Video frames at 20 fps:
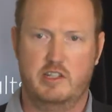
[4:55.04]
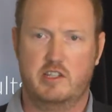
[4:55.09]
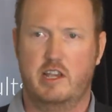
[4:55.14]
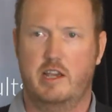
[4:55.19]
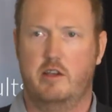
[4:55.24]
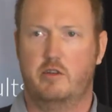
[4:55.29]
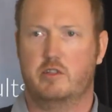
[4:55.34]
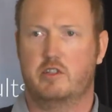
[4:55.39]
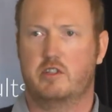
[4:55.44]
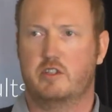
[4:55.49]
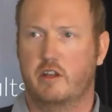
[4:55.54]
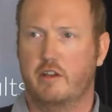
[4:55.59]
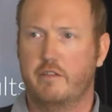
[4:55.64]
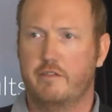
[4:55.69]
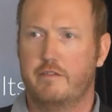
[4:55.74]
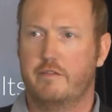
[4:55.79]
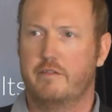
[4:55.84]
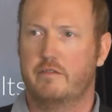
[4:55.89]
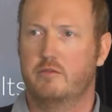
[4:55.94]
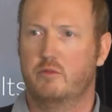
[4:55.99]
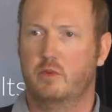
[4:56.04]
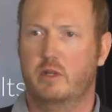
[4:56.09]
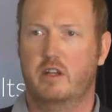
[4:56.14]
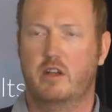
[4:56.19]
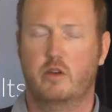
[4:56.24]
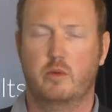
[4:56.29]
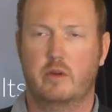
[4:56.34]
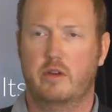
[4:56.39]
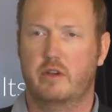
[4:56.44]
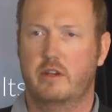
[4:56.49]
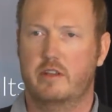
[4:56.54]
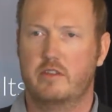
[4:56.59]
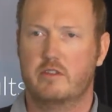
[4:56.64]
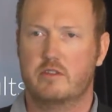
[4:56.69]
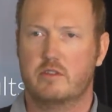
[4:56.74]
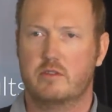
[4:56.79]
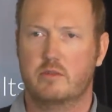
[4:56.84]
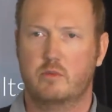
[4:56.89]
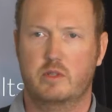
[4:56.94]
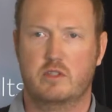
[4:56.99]
our stuff. We know where it
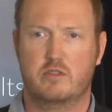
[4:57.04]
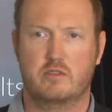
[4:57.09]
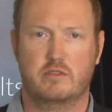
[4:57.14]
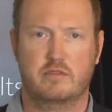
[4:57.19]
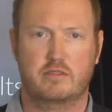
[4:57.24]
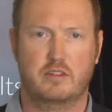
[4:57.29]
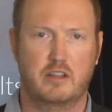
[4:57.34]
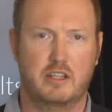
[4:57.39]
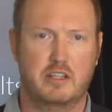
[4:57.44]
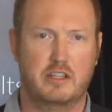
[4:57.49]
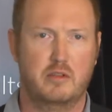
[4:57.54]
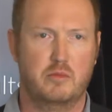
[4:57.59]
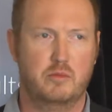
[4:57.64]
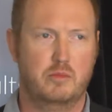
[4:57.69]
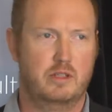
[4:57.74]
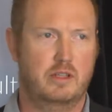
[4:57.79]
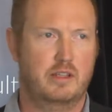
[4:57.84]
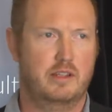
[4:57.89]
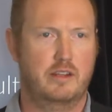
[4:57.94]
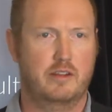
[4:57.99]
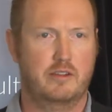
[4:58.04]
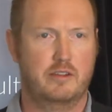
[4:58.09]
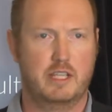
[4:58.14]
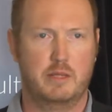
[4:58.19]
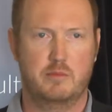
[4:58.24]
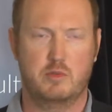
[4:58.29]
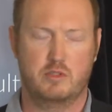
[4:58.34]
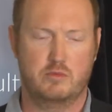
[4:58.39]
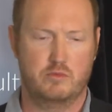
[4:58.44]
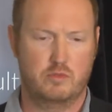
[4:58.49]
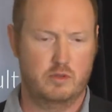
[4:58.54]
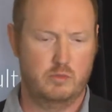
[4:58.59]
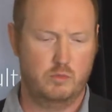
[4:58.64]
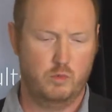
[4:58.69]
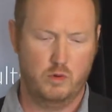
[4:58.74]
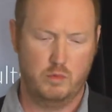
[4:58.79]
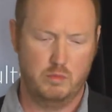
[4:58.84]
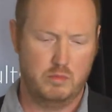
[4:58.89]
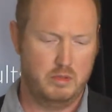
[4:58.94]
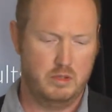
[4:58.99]
is. We sort of like it. It keeps the room
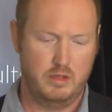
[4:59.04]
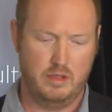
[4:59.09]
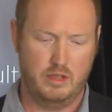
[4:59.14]
warm.